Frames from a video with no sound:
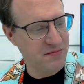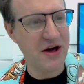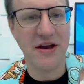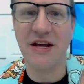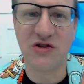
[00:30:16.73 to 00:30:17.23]

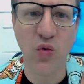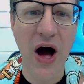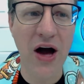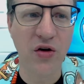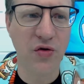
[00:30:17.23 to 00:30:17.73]
but it's
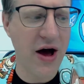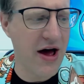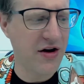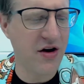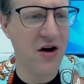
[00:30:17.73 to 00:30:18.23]

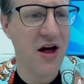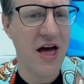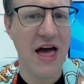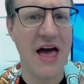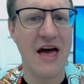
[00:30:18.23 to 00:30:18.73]
Wildrider,
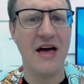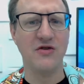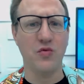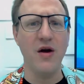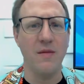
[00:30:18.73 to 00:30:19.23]

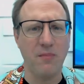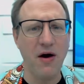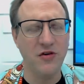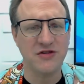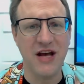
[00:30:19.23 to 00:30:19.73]
and we're
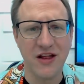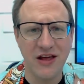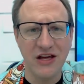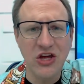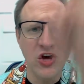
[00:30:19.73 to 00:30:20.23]
both
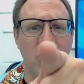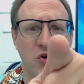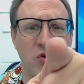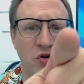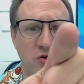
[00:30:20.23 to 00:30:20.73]
telling
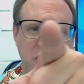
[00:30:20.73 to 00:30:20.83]
you